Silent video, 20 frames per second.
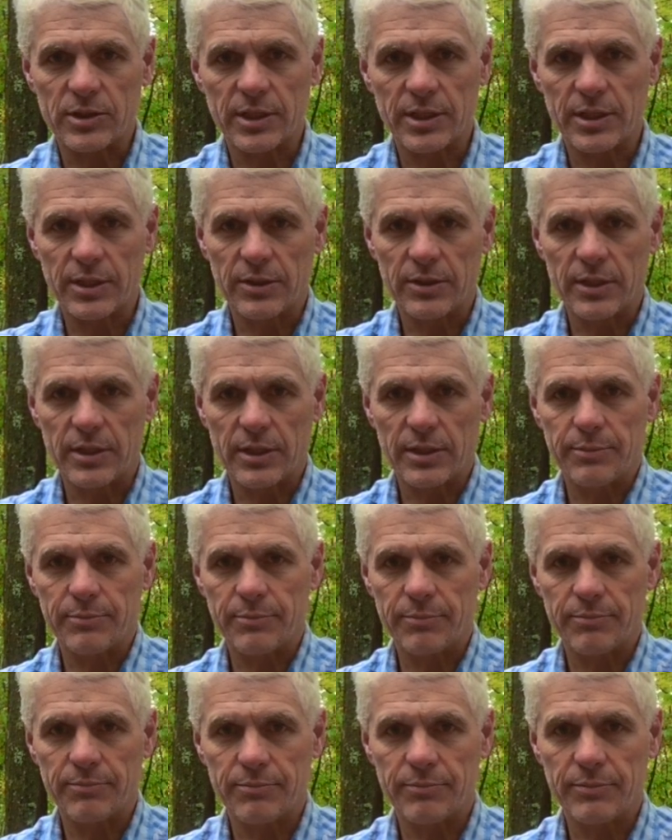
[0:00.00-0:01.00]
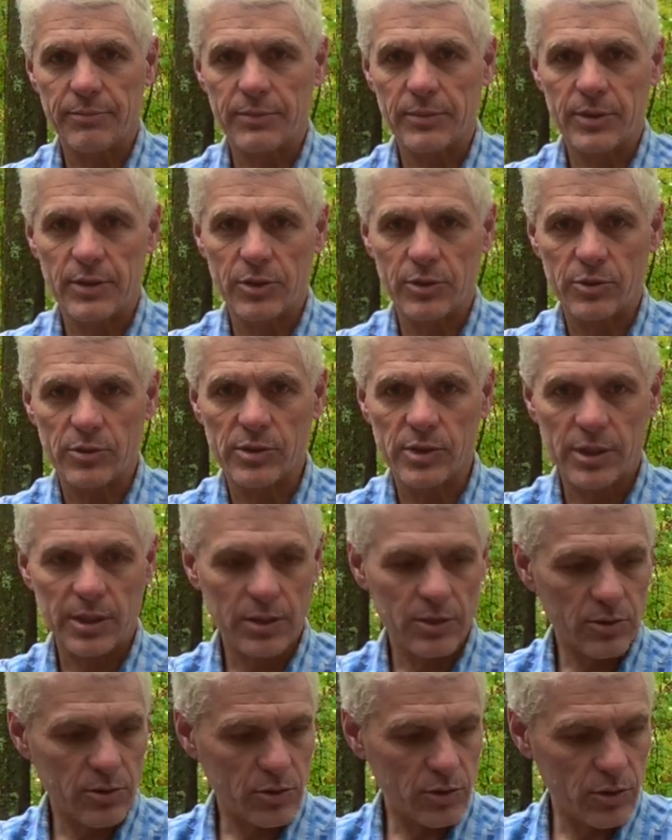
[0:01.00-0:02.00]
here that I'm using
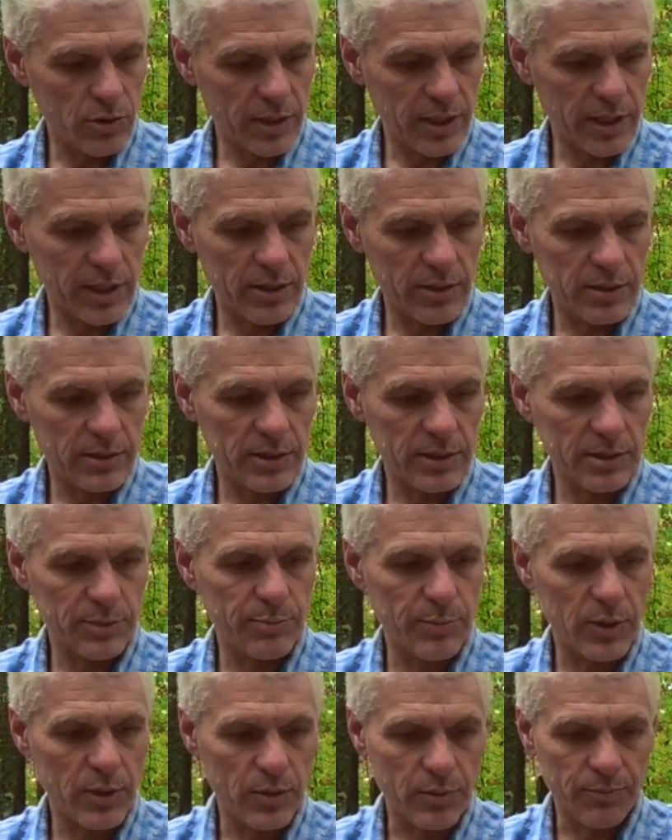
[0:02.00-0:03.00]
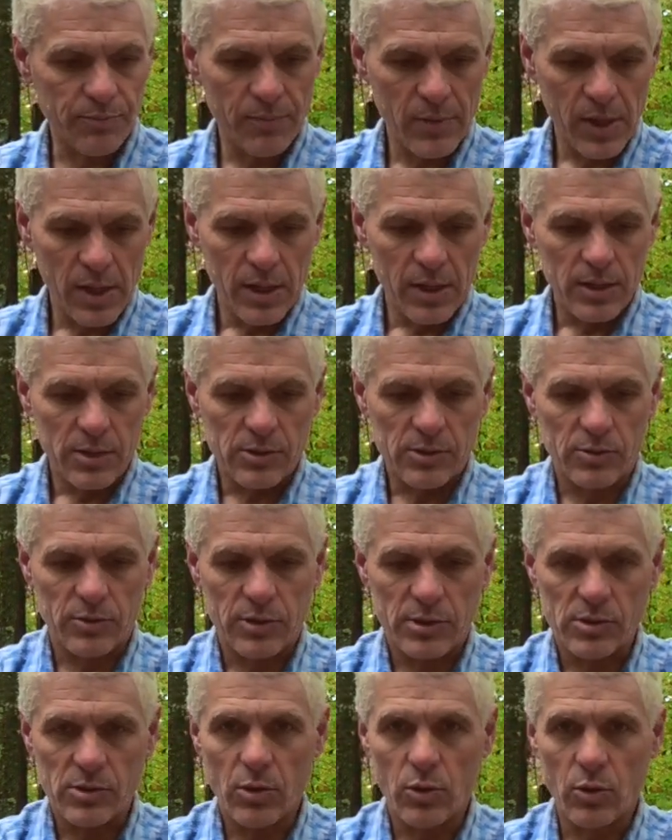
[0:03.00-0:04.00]
hook in on this bone. So
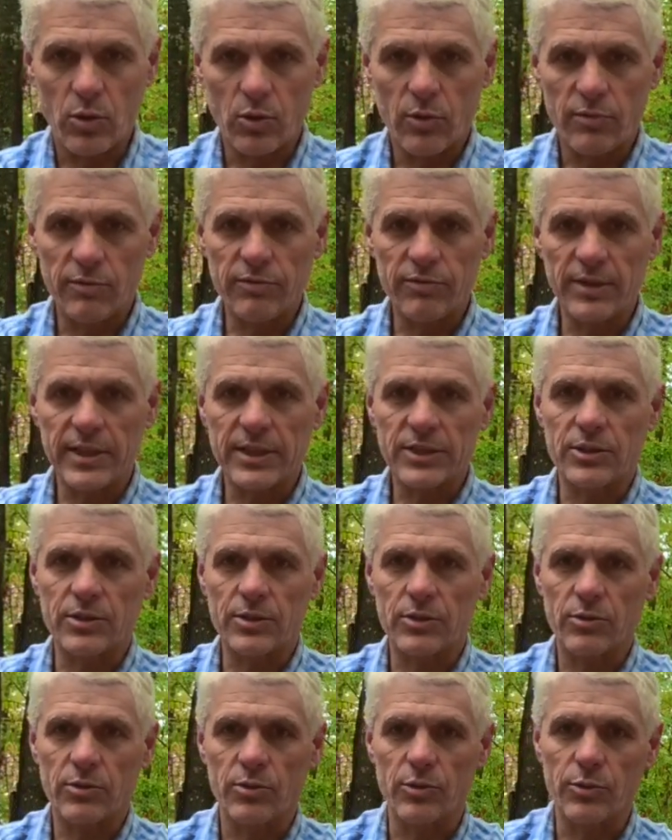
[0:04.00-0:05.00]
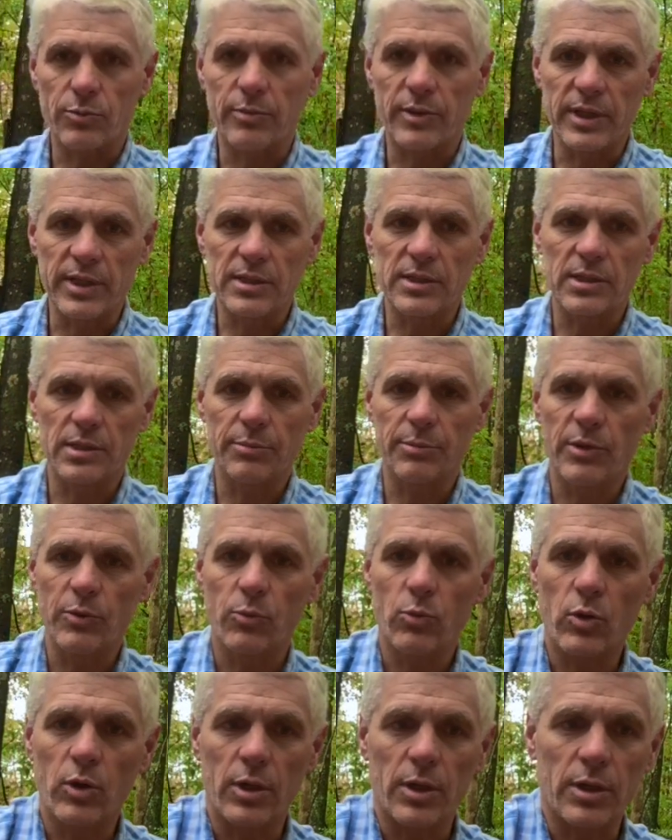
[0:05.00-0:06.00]
this whole flexor group needs to be
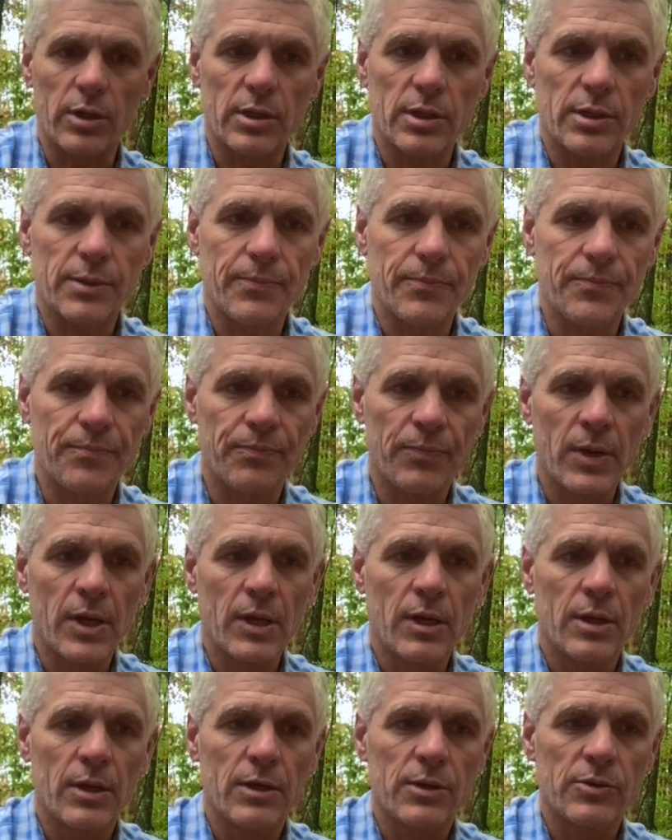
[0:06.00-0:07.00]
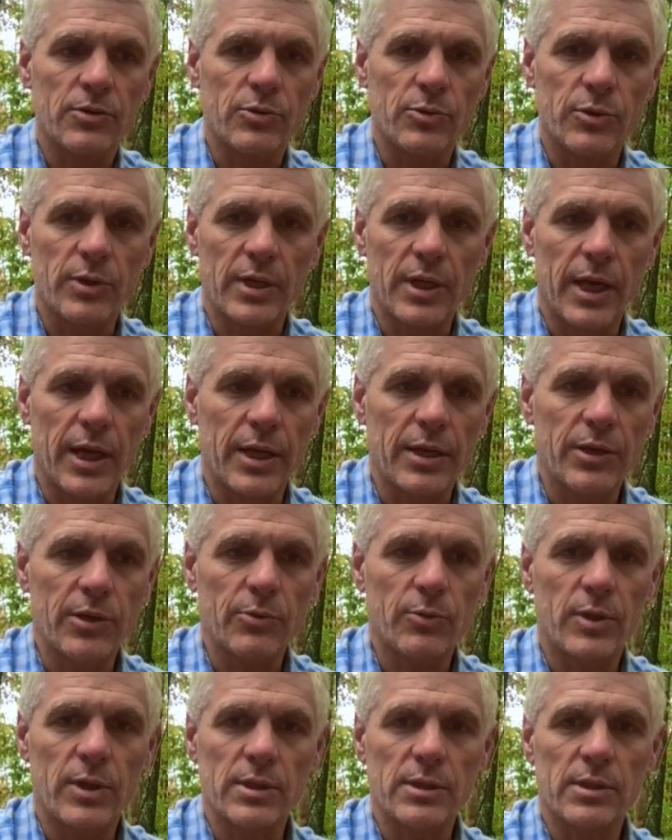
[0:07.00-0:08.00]
worked. So again, you
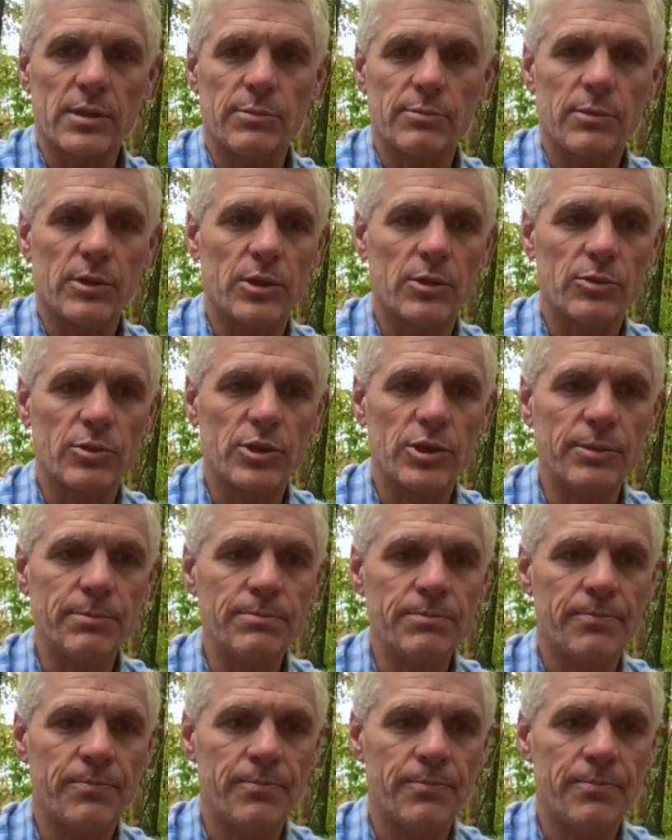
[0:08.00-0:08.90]
want some lotion.